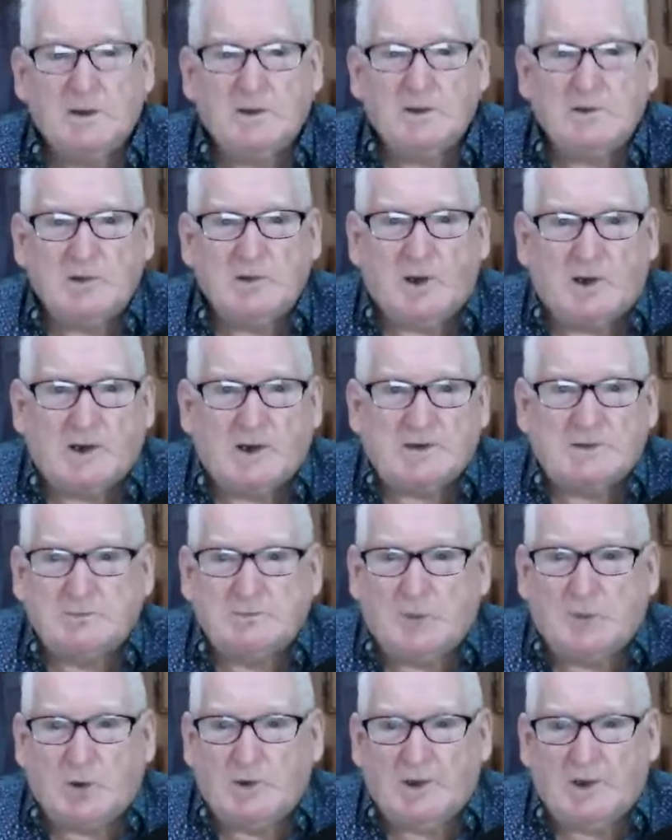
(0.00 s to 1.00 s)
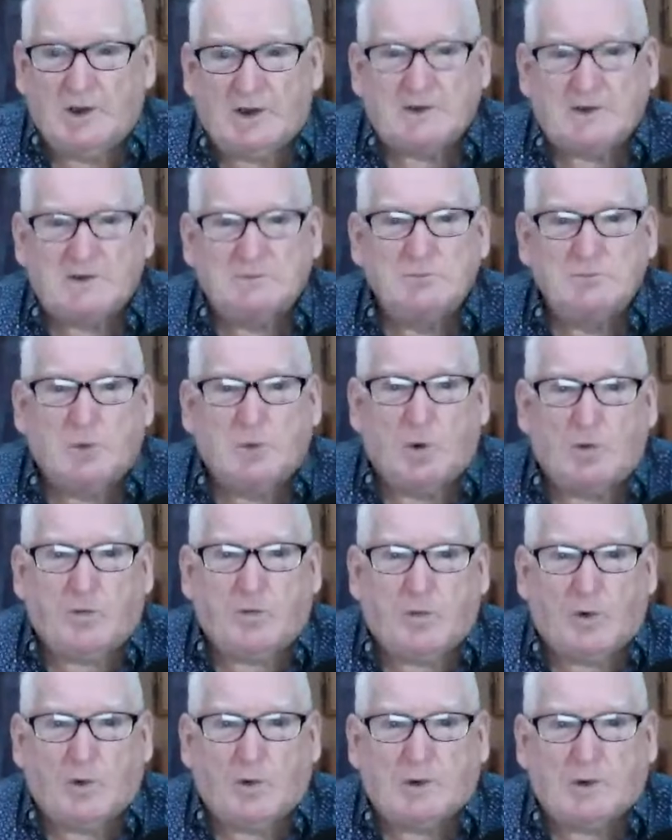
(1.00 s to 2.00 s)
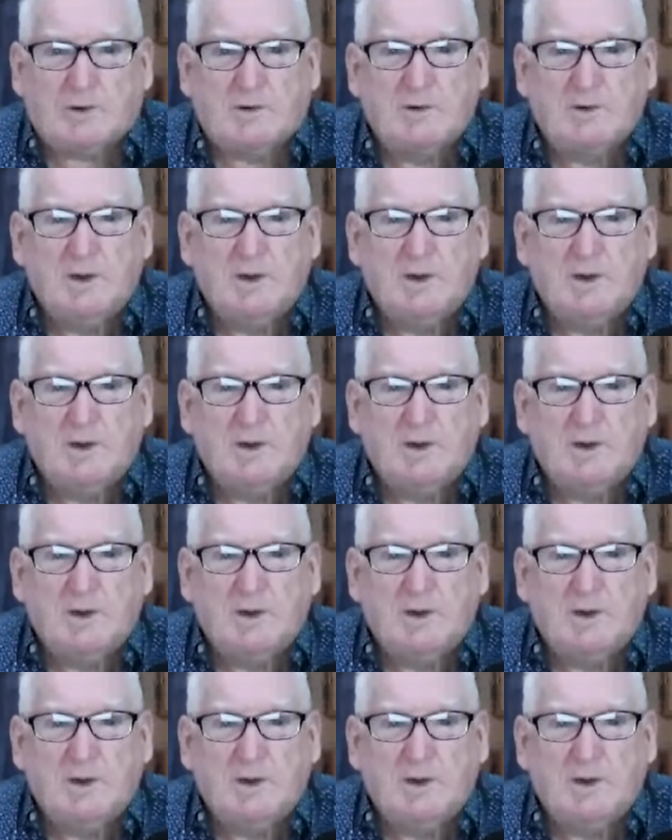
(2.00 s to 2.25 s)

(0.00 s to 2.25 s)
Lies, more fraud